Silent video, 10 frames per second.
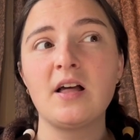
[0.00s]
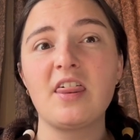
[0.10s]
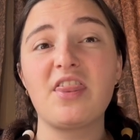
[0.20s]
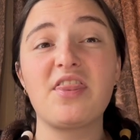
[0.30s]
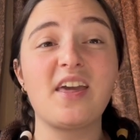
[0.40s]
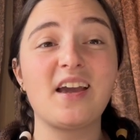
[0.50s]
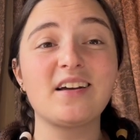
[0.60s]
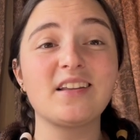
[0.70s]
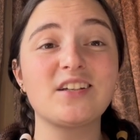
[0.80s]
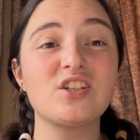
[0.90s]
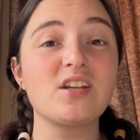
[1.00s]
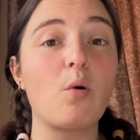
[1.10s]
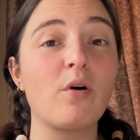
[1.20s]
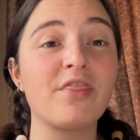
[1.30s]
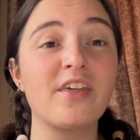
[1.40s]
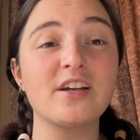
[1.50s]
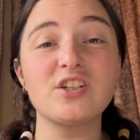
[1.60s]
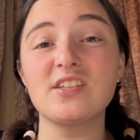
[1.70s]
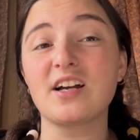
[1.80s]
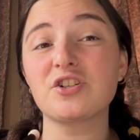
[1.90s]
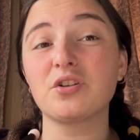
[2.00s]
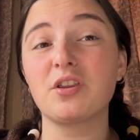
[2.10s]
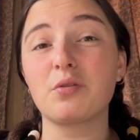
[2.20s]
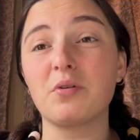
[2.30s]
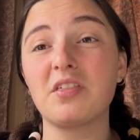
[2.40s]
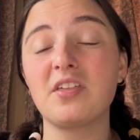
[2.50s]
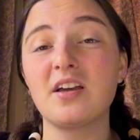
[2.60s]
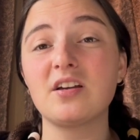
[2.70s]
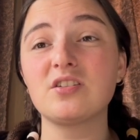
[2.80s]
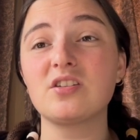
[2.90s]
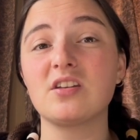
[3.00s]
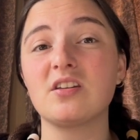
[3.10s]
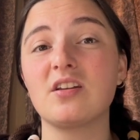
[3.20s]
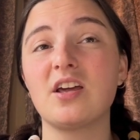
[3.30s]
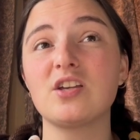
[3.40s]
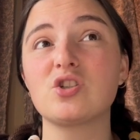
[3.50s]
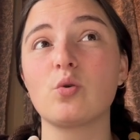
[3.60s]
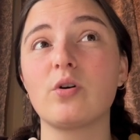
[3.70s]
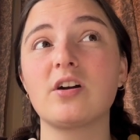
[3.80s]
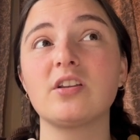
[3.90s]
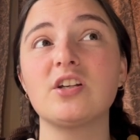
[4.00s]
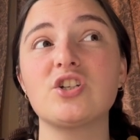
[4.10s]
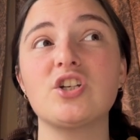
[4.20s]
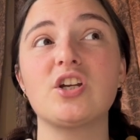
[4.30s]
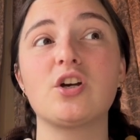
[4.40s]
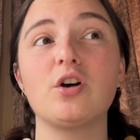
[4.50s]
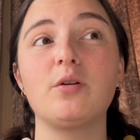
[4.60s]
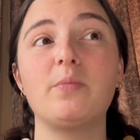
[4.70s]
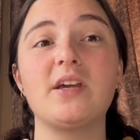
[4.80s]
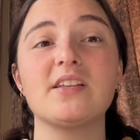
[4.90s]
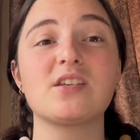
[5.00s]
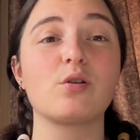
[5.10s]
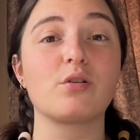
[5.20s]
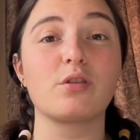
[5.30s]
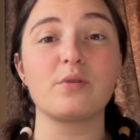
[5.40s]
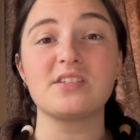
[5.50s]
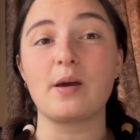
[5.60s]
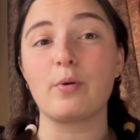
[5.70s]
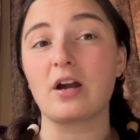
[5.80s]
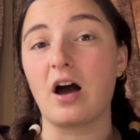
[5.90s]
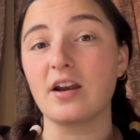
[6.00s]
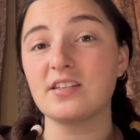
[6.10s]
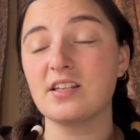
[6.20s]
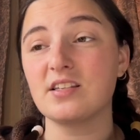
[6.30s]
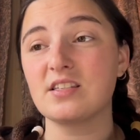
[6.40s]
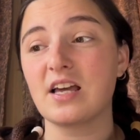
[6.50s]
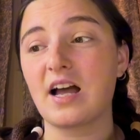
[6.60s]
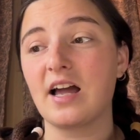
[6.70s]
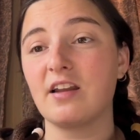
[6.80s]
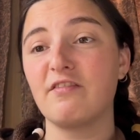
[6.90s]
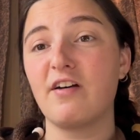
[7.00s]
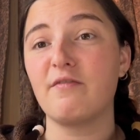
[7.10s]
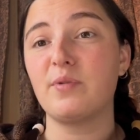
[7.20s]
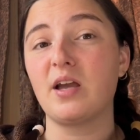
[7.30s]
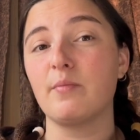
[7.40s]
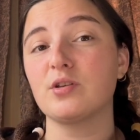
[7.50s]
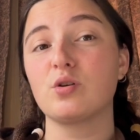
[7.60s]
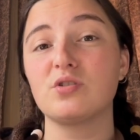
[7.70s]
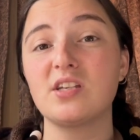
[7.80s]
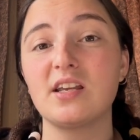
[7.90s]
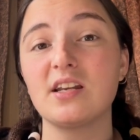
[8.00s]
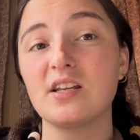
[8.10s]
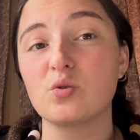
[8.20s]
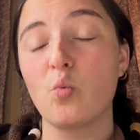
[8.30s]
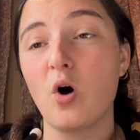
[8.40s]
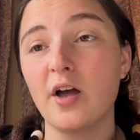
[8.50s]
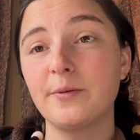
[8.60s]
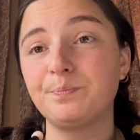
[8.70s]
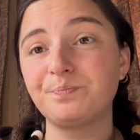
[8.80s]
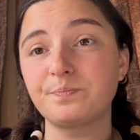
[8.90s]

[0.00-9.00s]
thing. Like she's not one thing, she's actually three things, and historically she could be considered three separate goddesses that kind of have become associated as one.